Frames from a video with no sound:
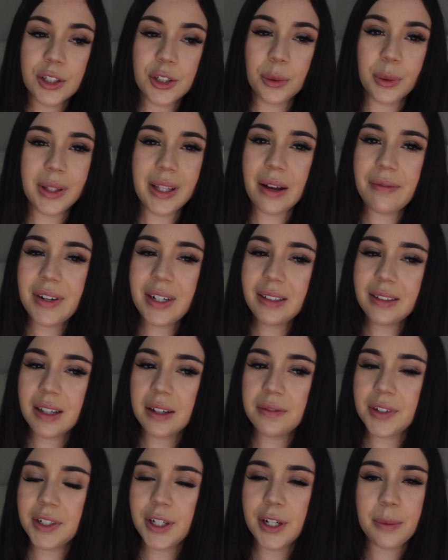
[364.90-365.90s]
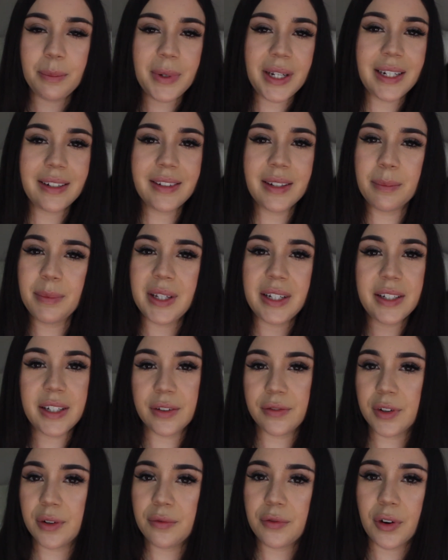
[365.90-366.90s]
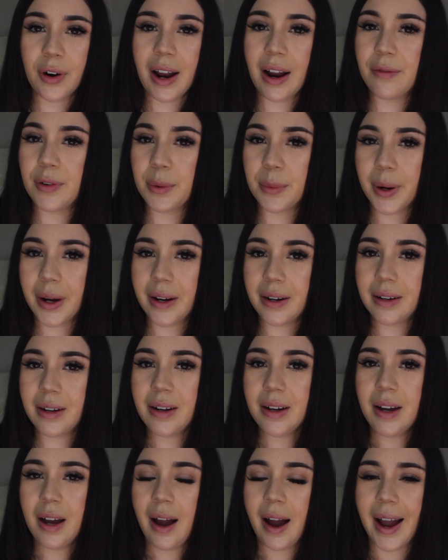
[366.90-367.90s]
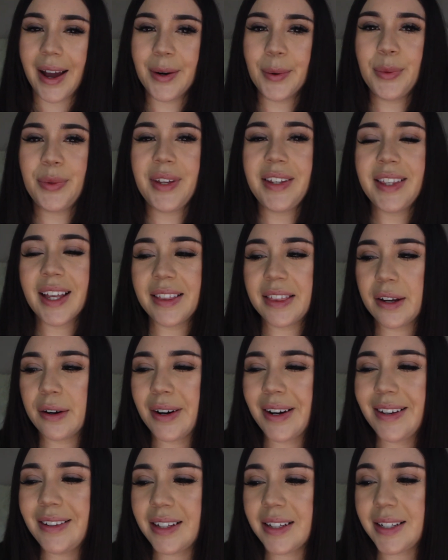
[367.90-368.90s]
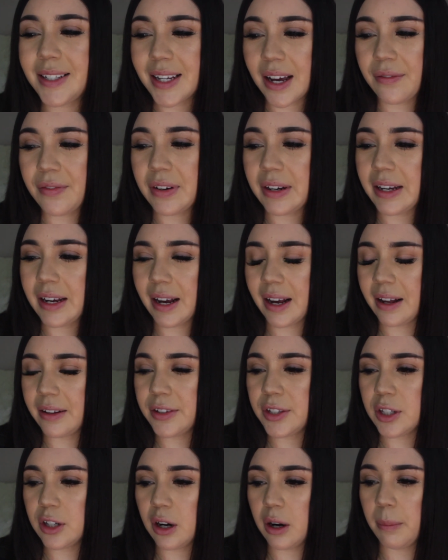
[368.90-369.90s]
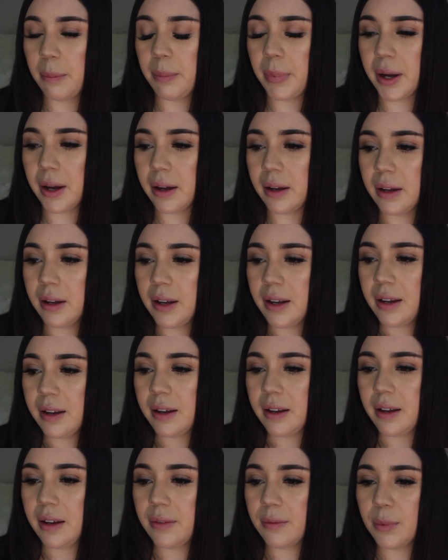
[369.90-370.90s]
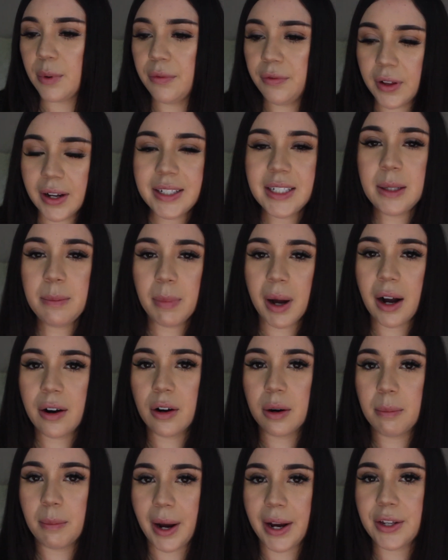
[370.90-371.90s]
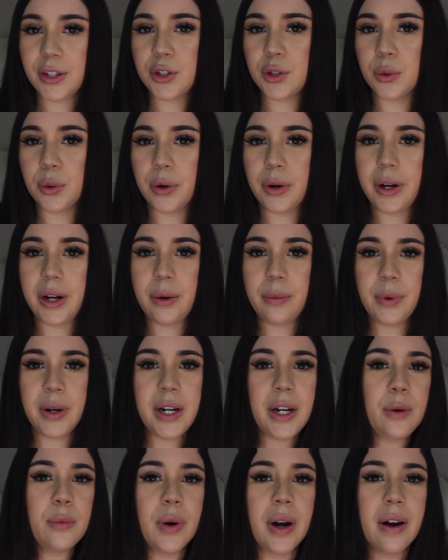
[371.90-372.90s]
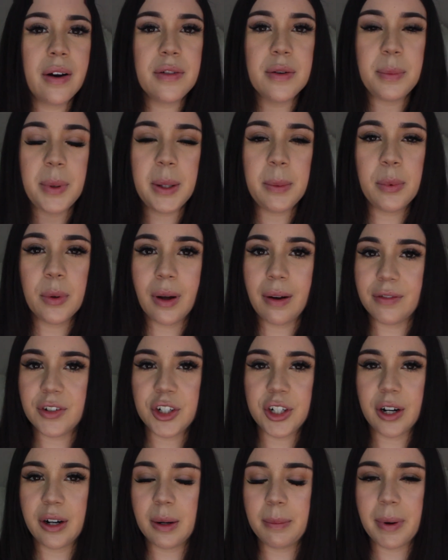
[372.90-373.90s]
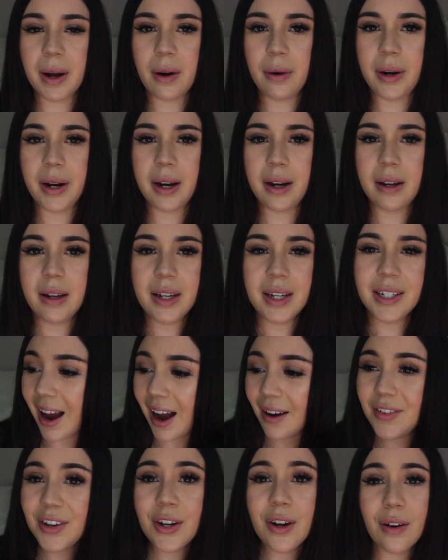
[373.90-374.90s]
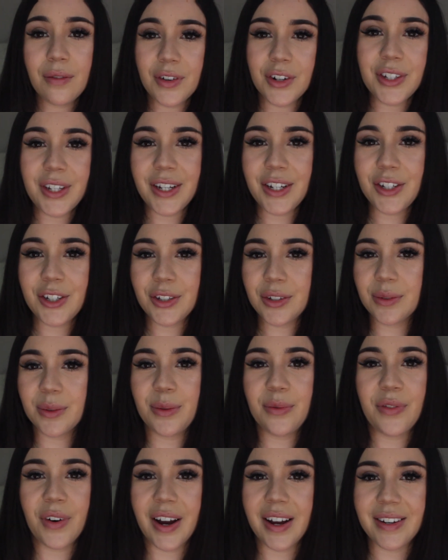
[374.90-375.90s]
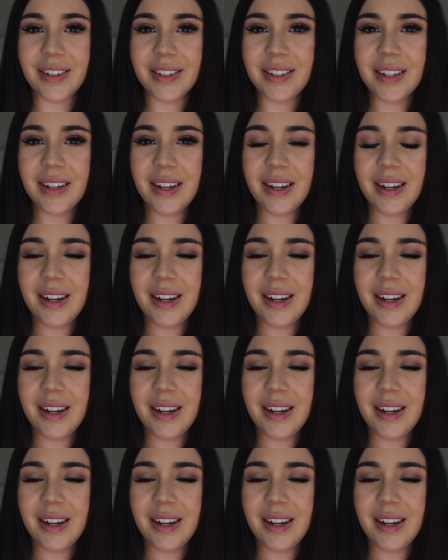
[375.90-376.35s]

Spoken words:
So 1111 can mean something different for everyone. I don't think that there is a definite answer, but reflecting back on my story, reading what other people have shared about it, having conversations with friends,